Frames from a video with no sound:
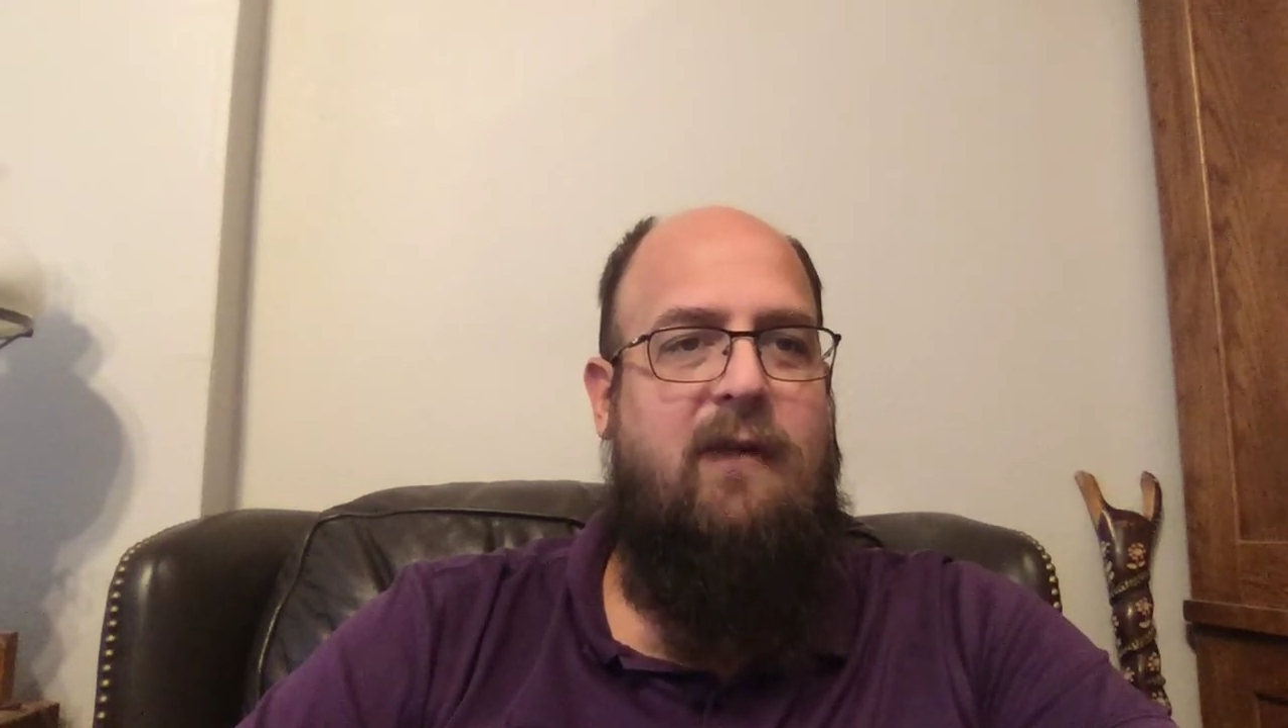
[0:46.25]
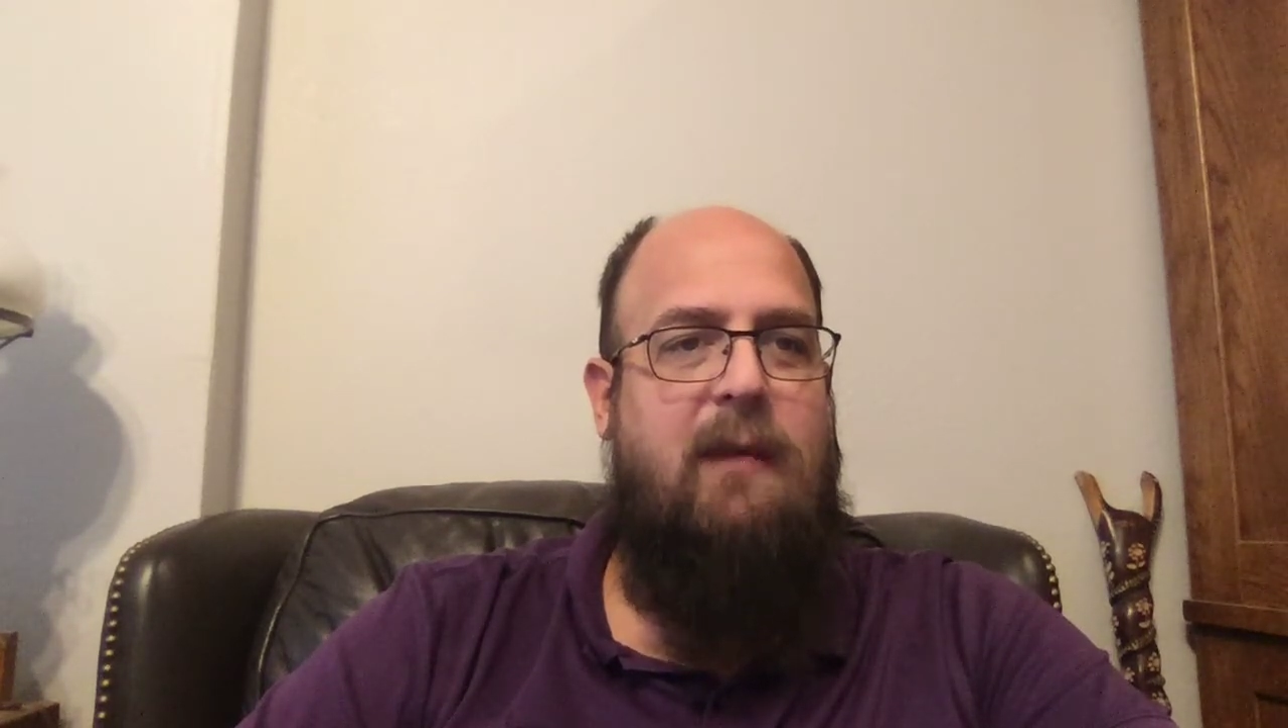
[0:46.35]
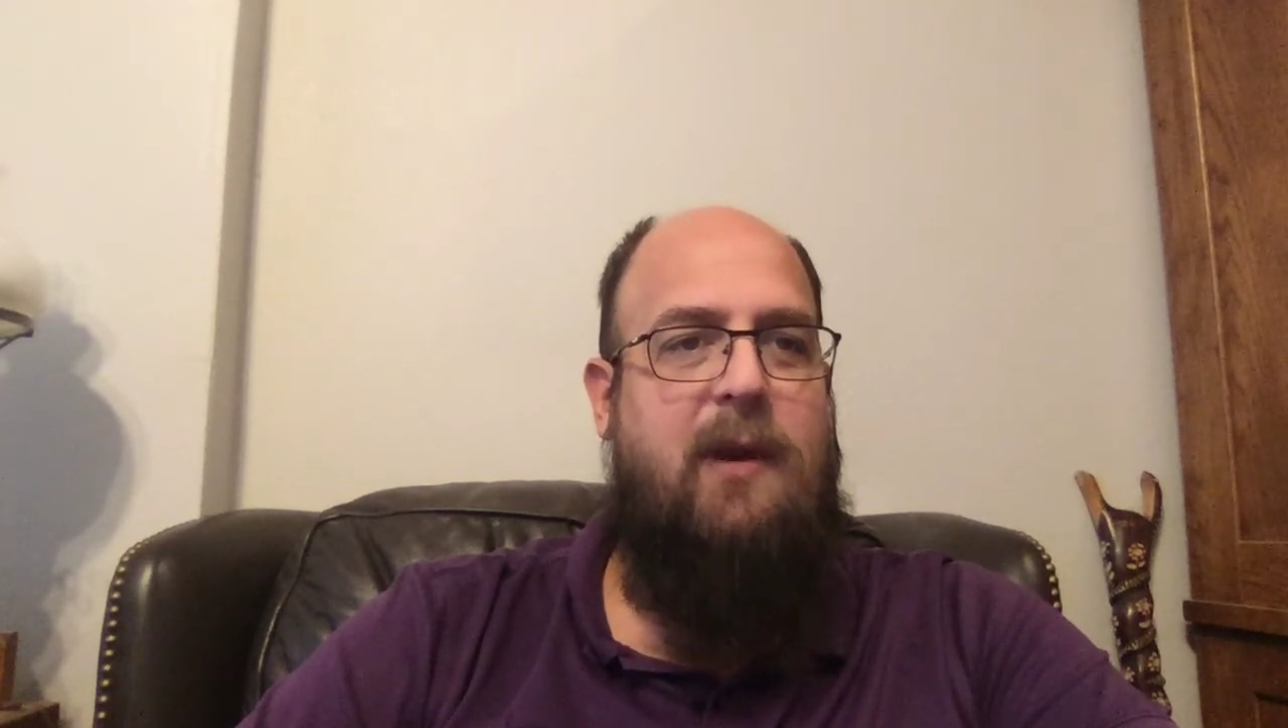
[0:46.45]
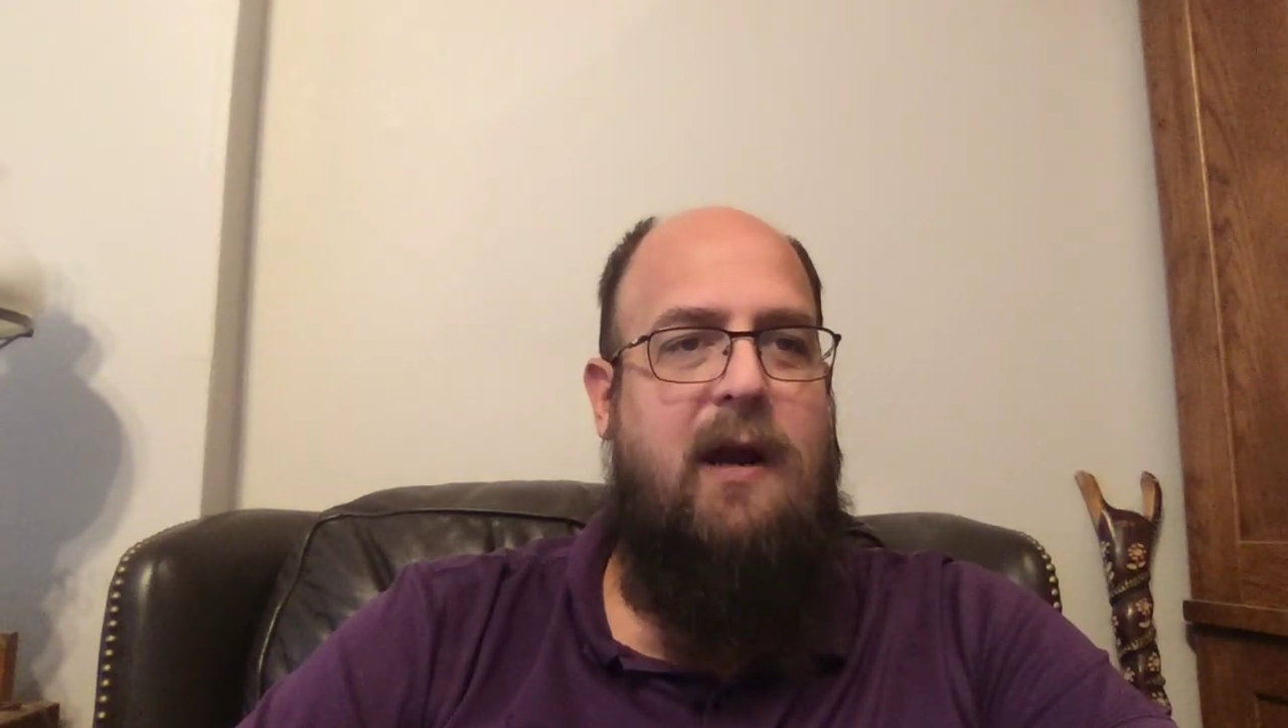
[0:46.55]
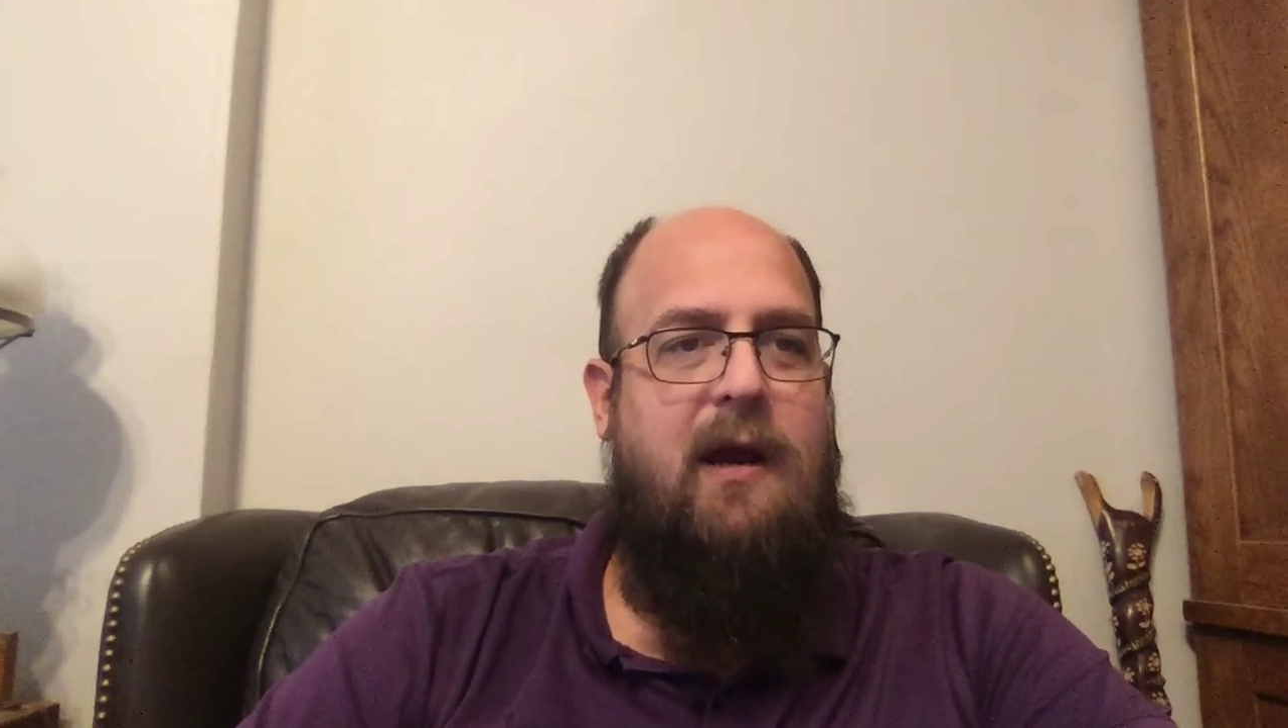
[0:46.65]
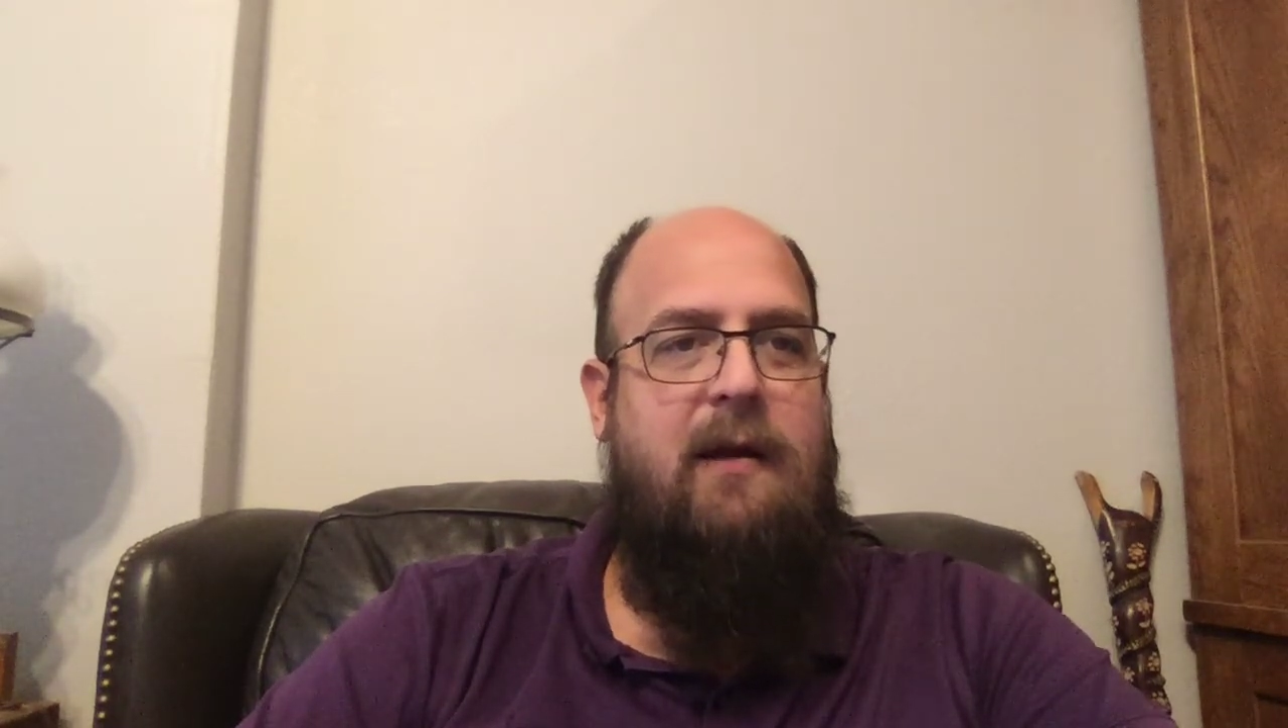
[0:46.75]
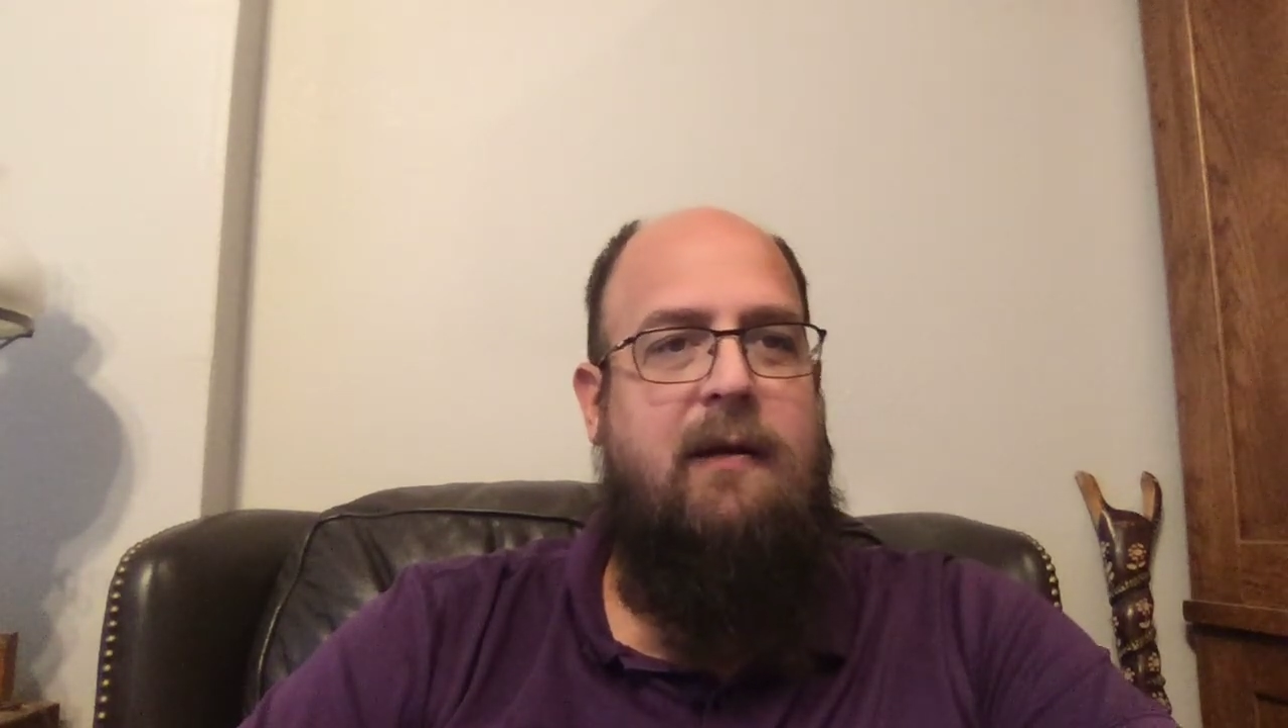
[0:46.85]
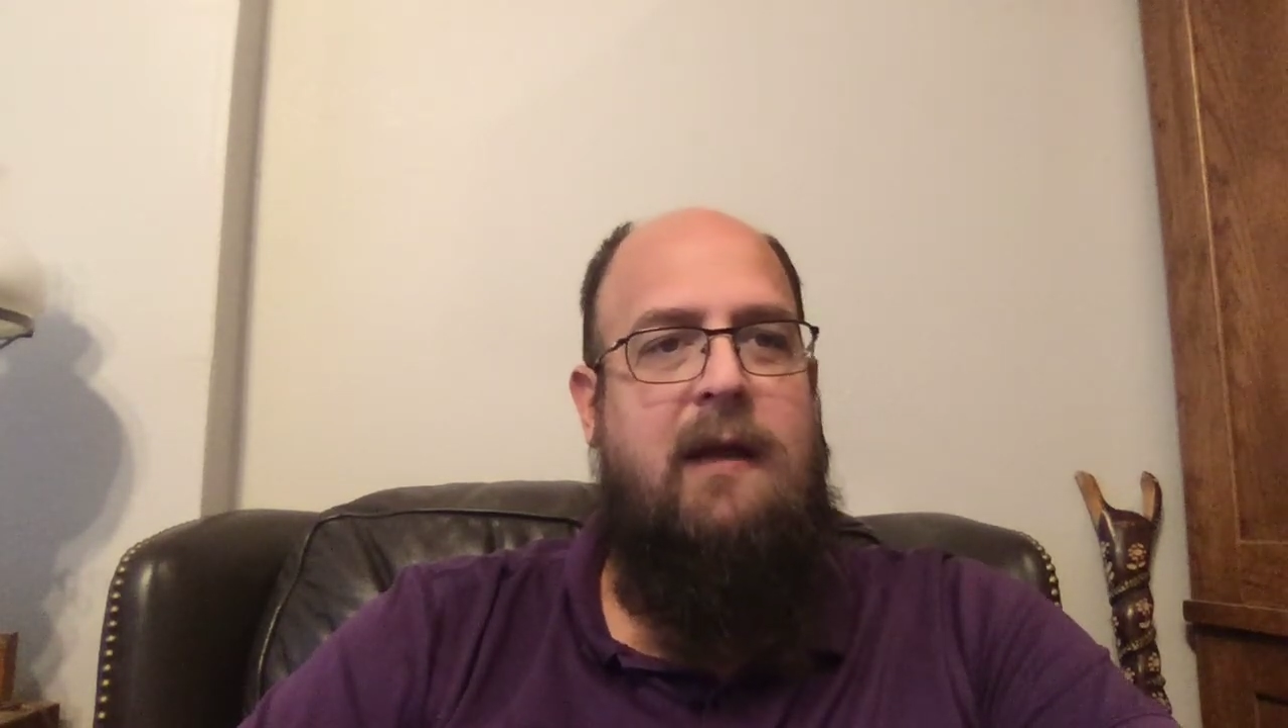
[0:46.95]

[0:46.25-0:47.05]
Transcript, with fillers: Lebanon.